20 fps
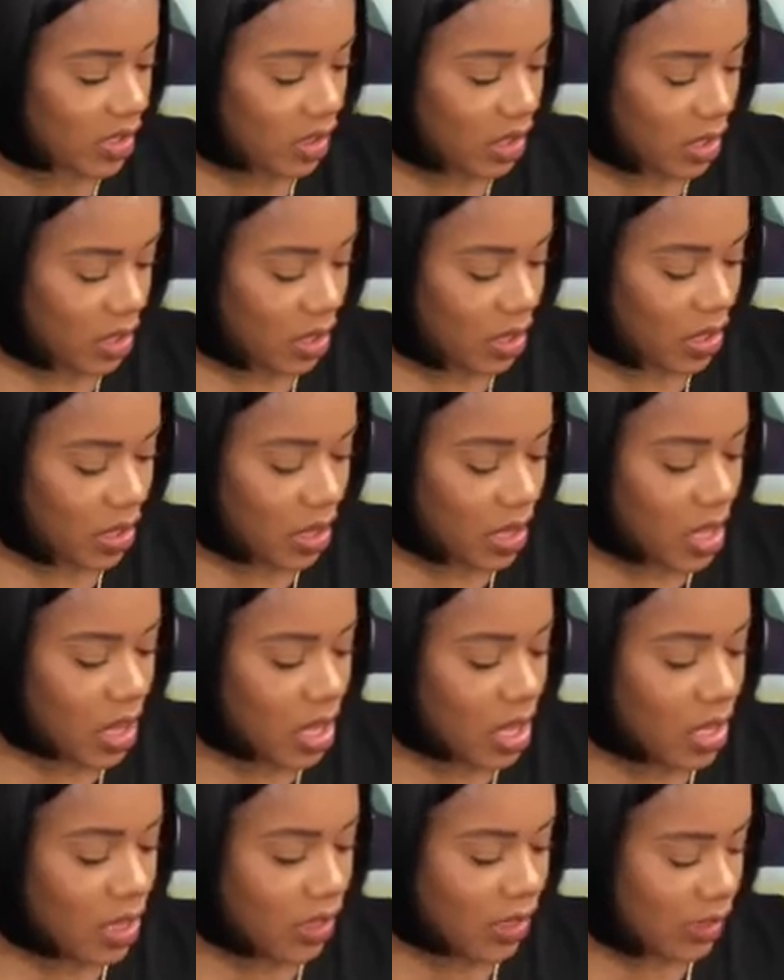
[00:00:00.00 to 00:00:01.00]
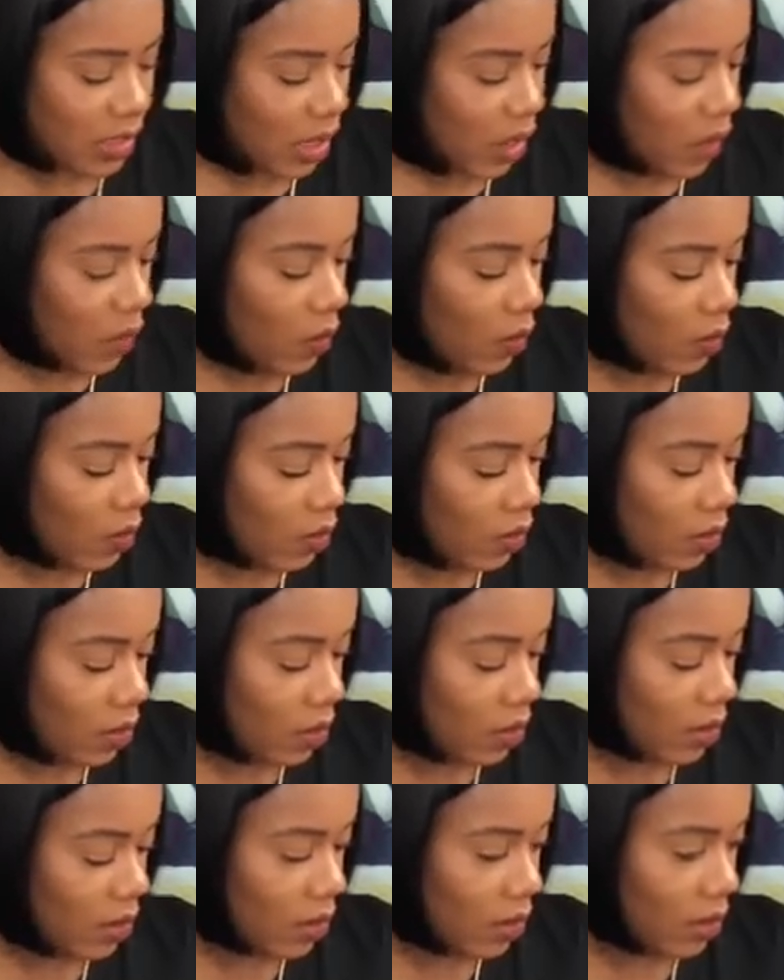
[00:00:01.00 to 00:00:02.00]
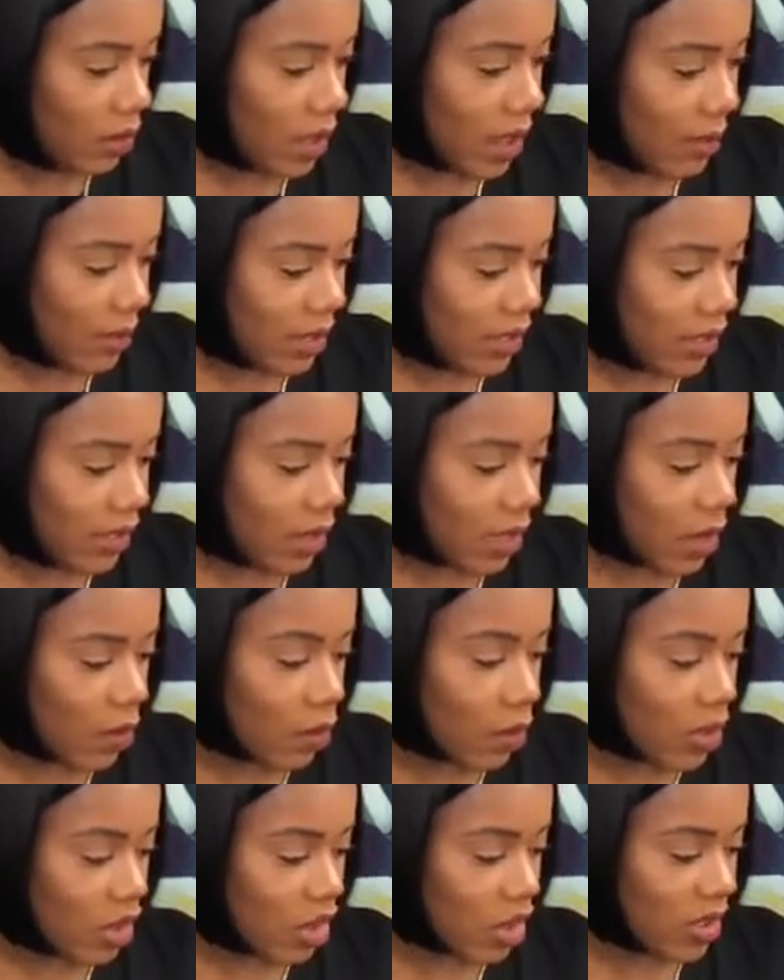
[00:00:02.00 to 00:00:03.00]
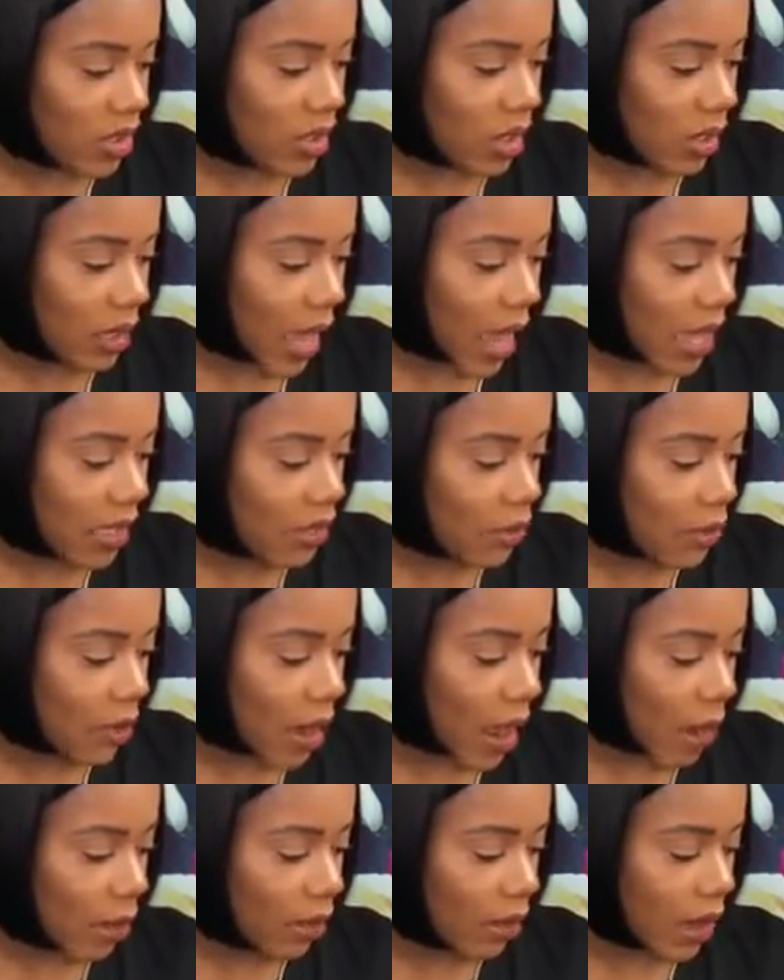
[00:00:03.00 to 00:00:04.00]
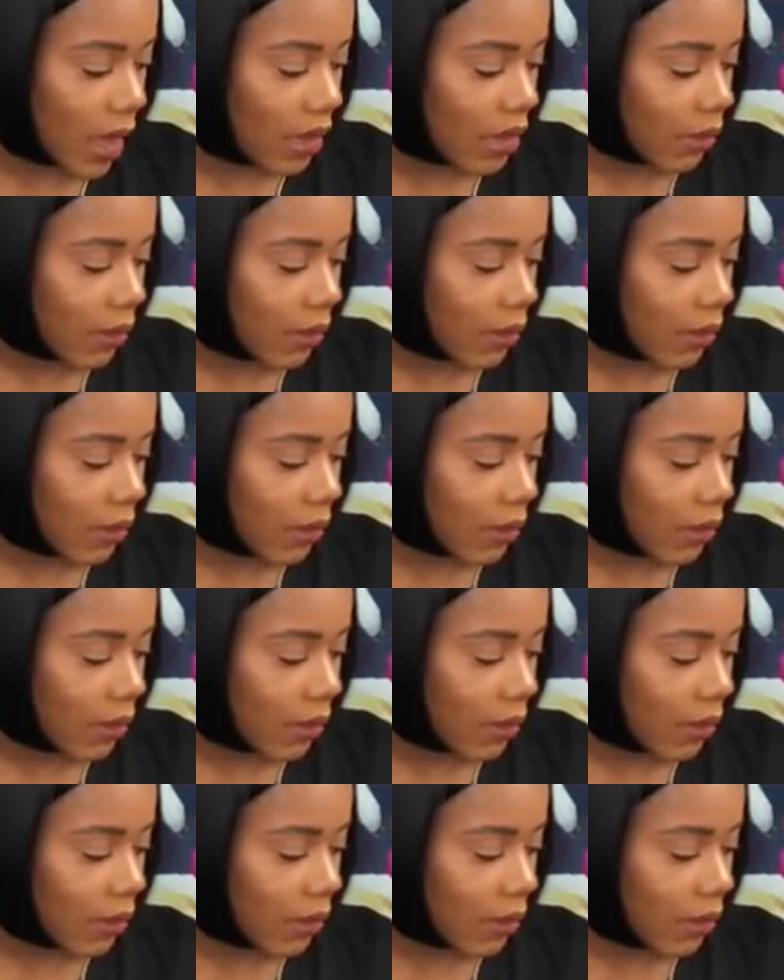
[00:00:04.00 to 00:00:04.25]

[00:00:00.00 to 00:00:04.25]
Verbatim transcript: as good. So let me see which is the last one I would like